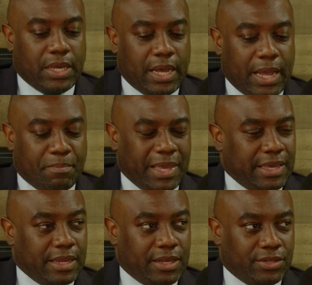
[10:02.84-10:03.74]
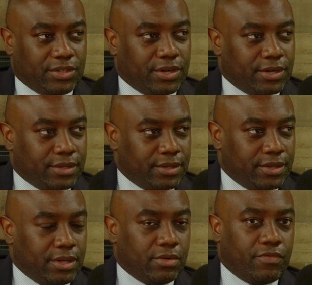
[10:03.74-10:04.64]
um, making it easier
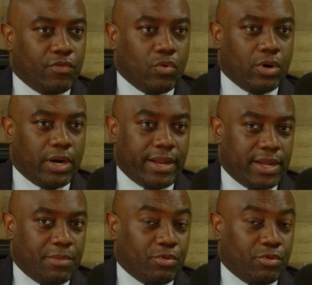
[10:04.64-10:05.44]
mm-hmm. for and and